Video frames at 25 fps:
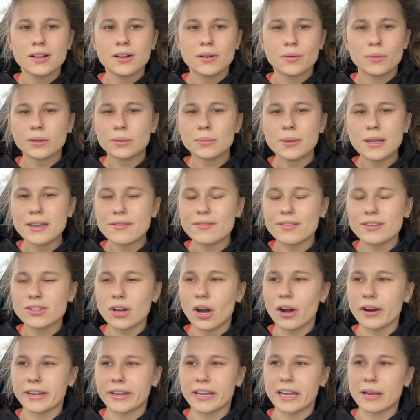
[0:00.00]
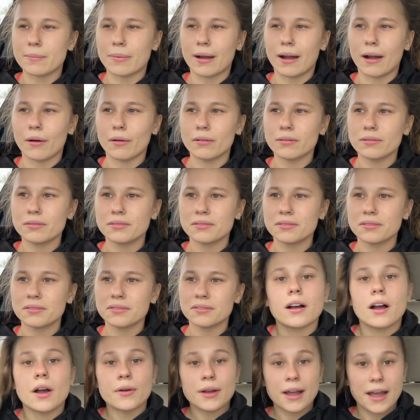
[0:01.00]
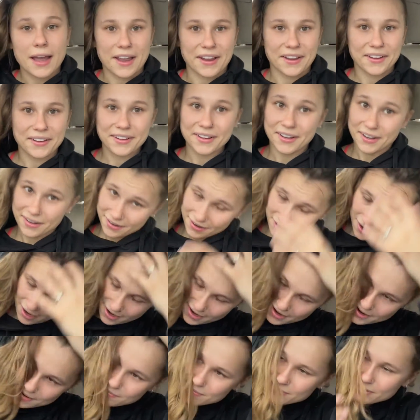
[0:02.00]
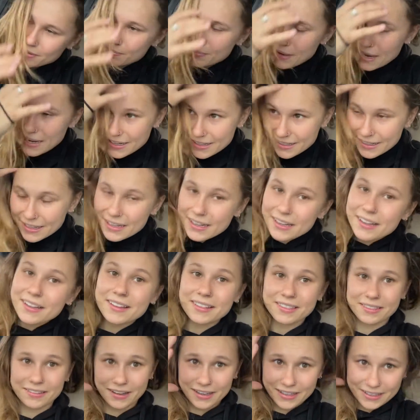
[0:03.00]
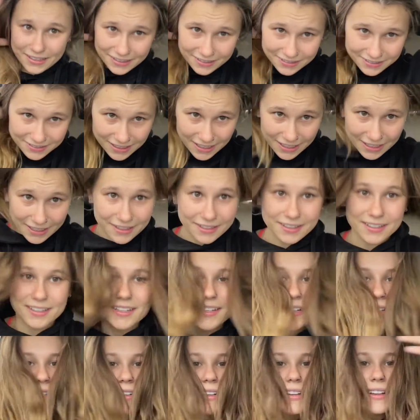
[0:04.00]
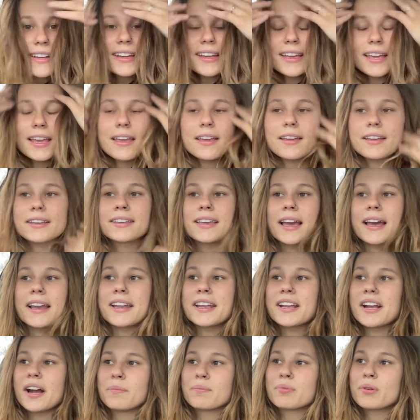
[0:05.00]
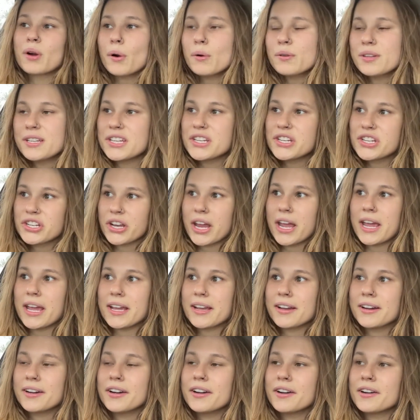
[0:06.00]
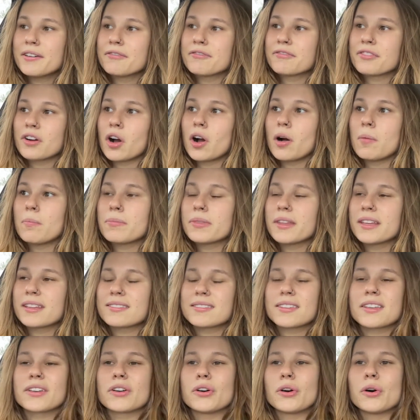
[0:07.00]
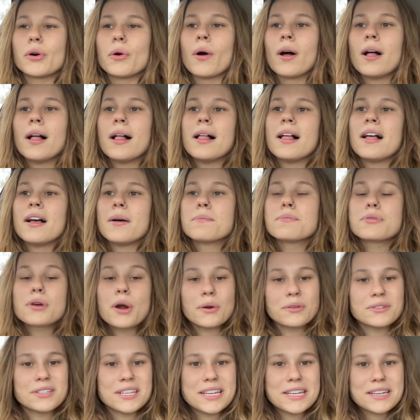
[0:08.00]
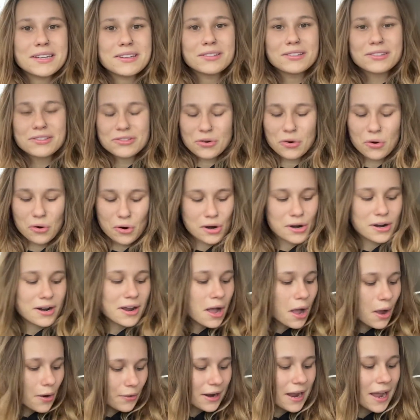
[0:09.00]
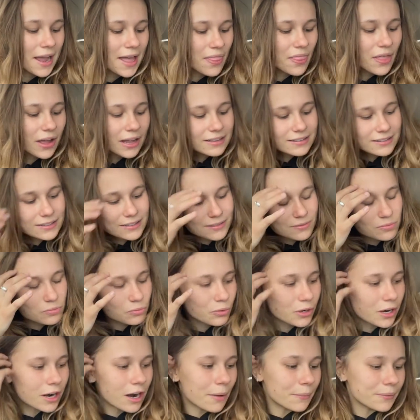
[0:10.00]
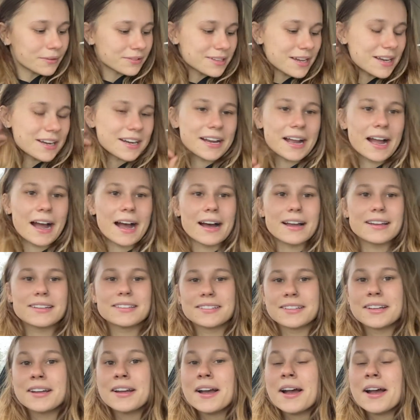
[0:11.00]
what am I even talking about? Okay, I'm debating, like I said, getting a protein shake from this little protein store. Okay, that's where I was getting at.